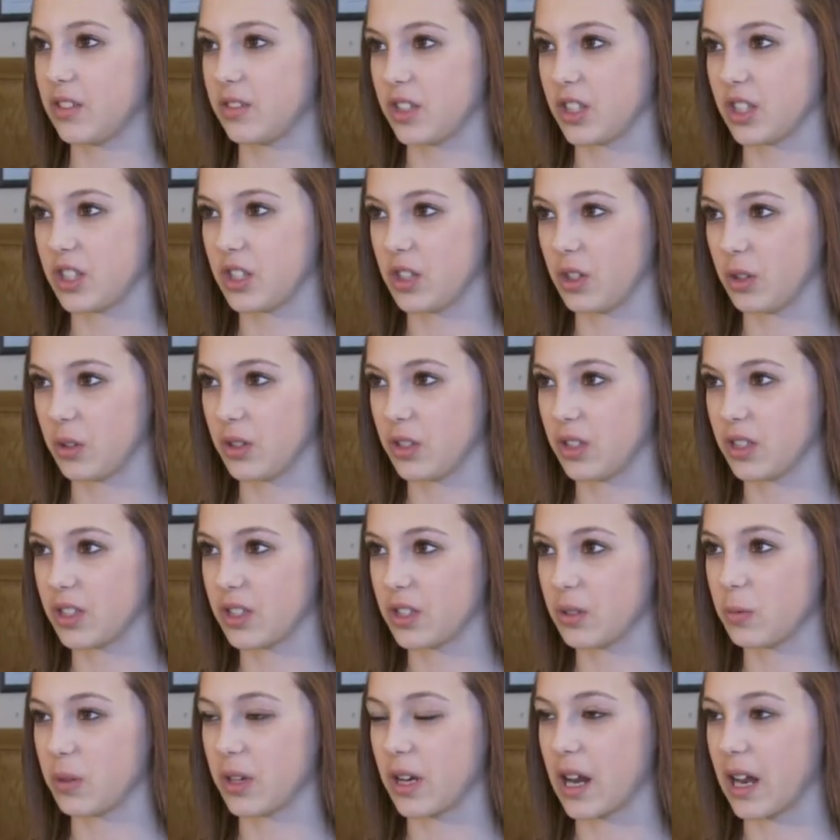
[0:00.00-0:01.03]
of the
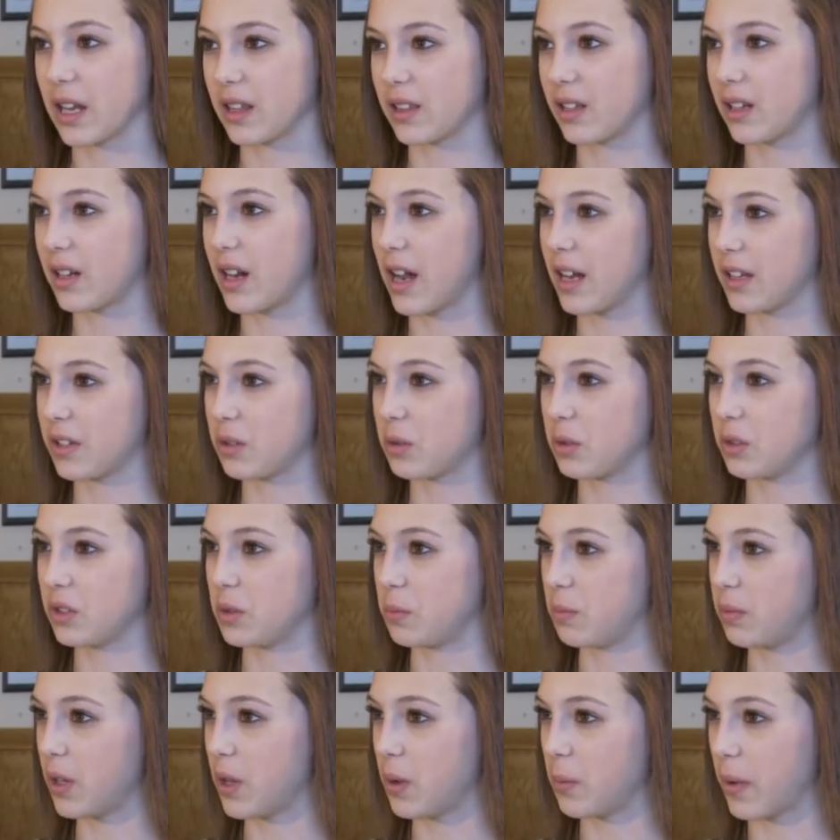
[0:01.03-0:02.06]
students would get their high school
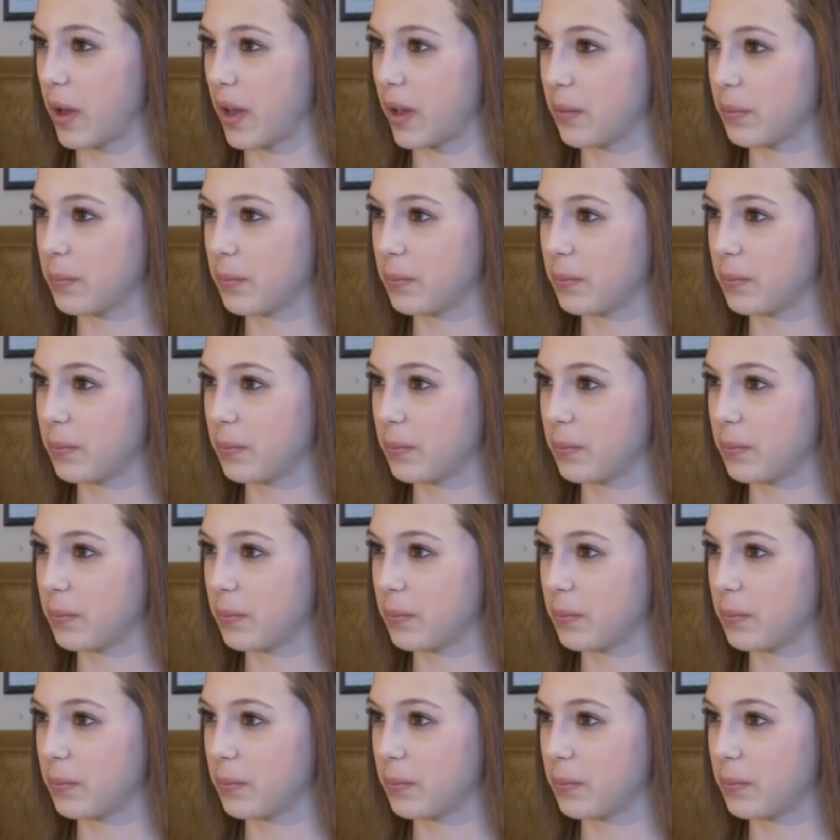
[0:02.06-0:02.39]
diploma?